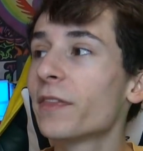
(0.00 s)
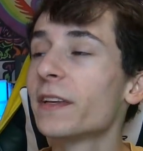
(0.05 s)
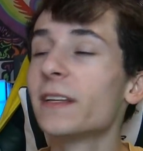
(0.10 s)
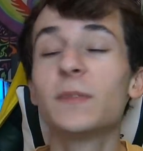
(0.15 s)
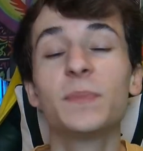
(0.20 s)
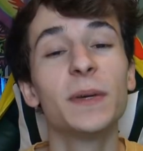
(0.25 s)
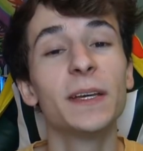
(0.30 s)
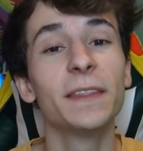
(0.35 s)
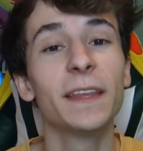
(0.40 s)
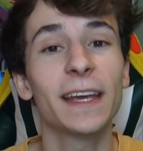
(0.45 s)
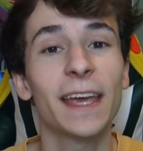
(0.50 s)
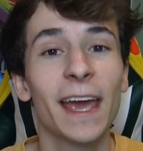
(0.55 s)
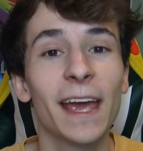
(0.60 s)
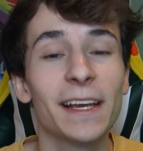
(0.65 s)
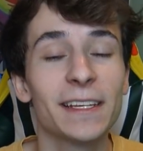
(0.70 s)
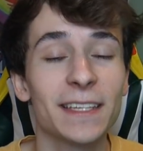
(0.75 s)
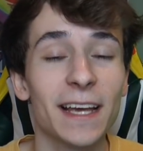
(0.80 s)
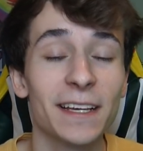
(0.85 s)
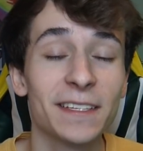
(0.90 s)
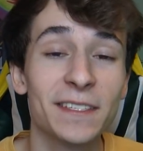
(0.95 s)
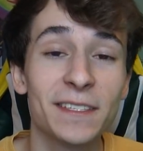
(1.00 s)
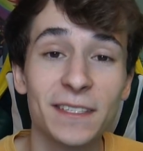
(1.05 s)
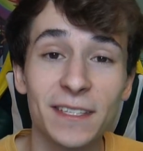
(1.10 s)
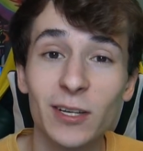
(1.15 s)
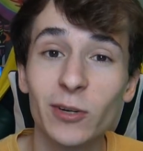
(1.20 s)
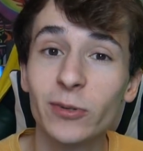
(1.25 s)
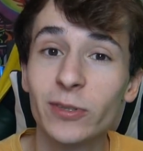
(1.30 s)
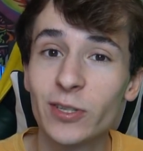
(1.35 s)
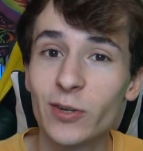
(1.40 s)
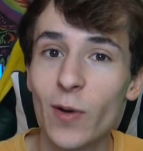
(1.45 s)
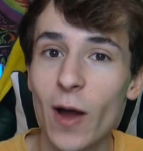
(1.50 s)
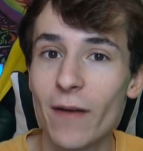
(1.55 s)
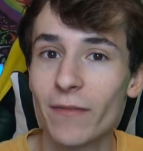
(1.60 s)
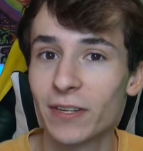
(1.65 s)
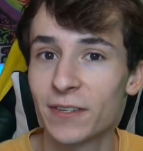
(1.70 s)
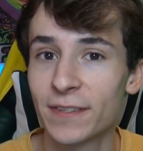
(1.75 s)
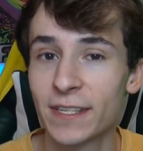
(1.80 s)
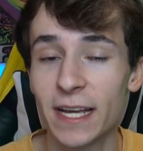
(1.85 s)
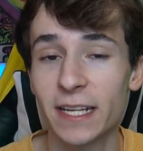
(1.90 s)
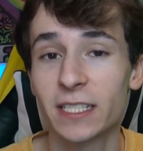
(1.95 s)
this being the case, I still do have a
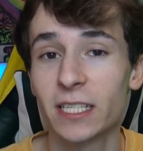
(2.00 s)
set